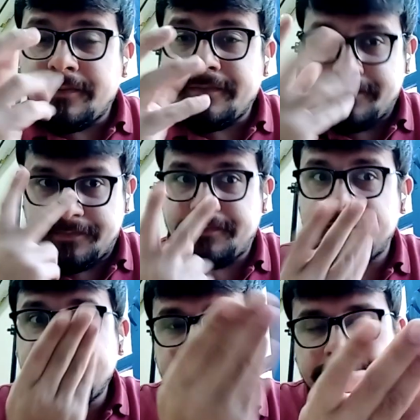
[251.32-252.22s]
You have a
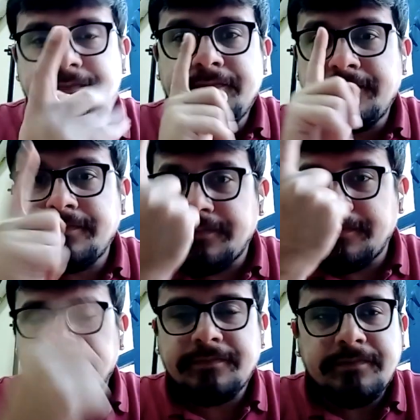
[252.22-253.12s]
logo for
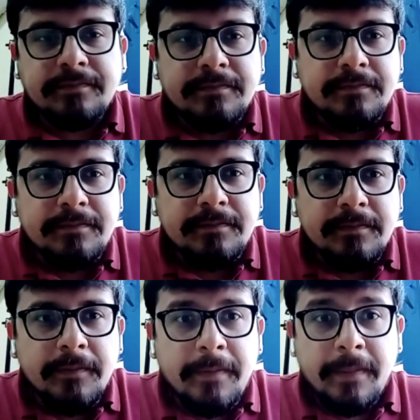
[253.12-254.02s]
BMW.
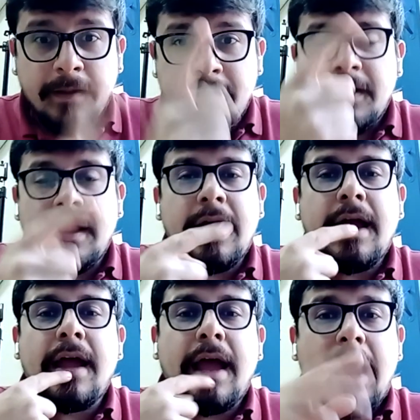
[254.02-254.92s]

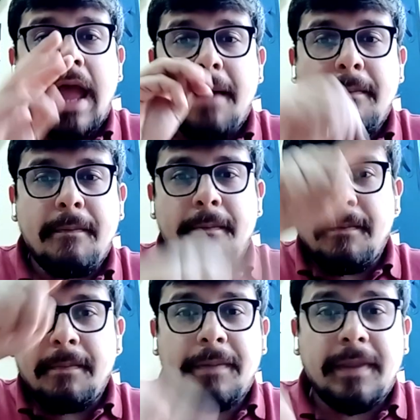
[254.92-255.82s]
They all
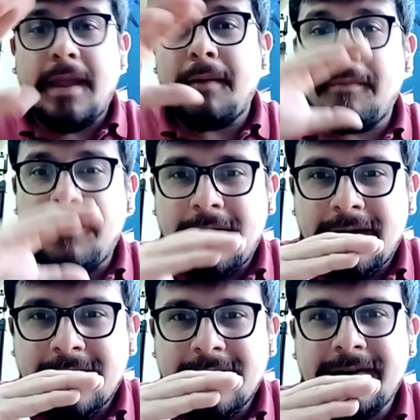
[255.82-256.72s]
are
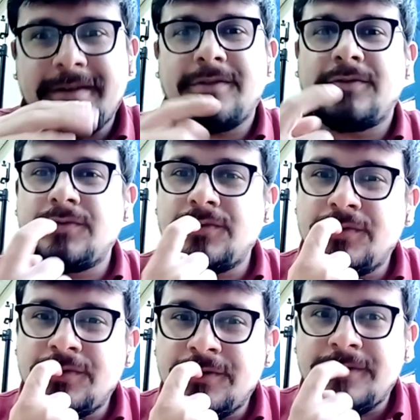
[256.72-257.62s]
unique.
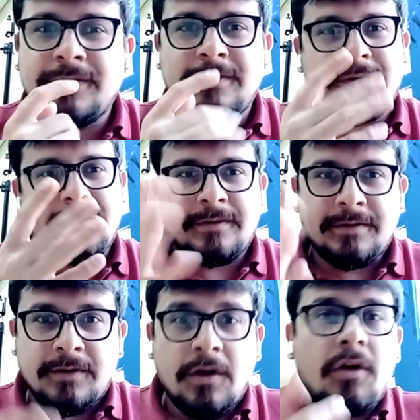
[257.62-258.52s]
They all
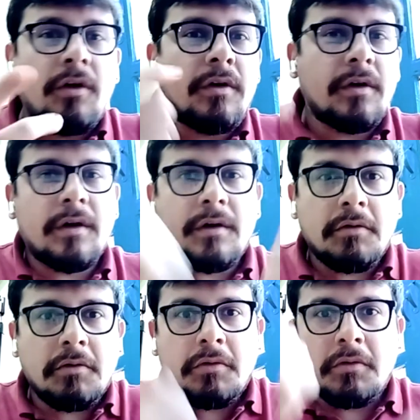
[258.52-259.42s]
are different.
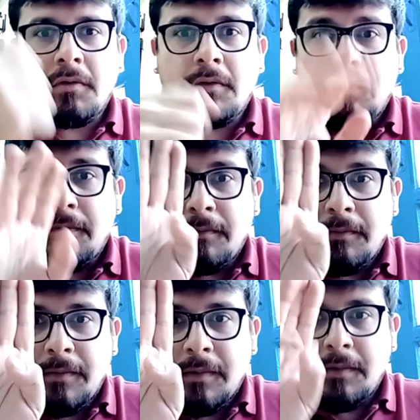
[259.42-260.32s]
They are
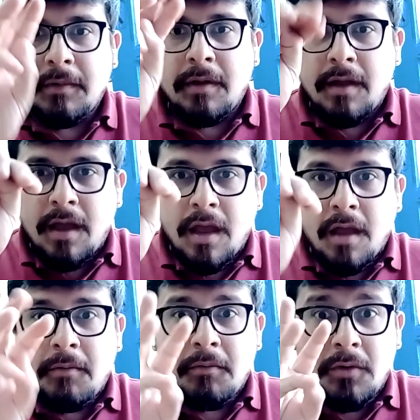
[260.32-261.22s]
simple.
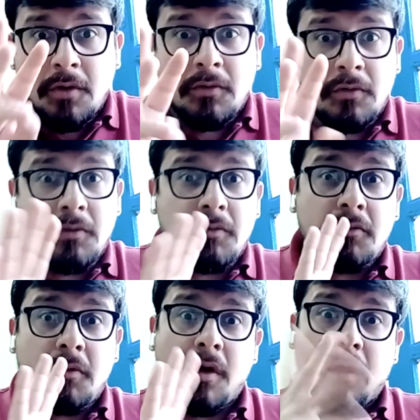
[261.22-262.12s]
They are not too
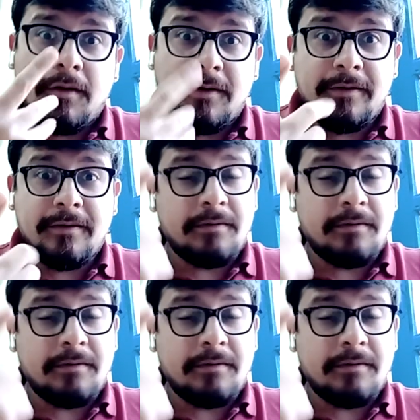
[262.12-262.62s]
complicated.